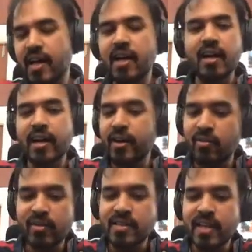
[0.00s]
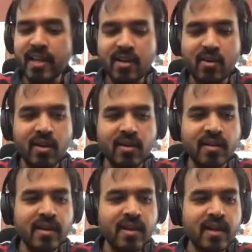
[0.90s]
I always get it wrong
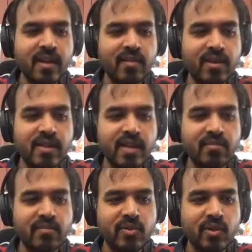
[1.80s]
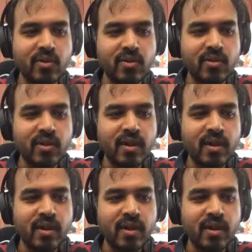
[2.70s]
the first time. So